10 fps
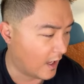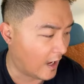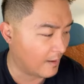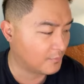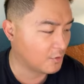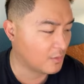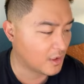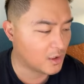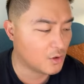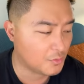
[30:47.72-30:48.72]
I am
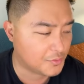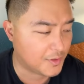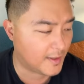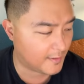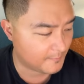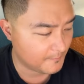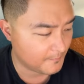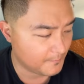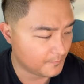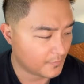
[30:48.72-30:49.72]
doing a new thing.
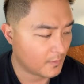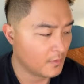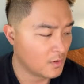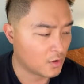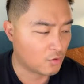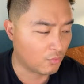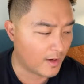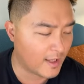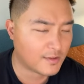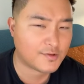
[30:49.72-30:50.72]

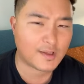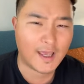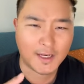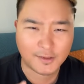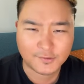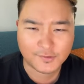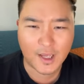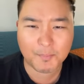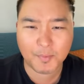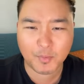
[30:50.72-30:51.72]
Great and
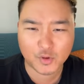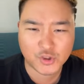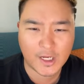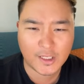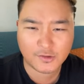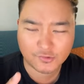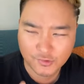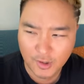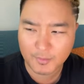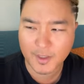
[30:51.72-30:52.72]
unstoppable change
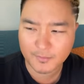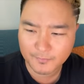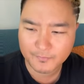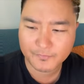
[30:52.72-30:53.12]
is coming.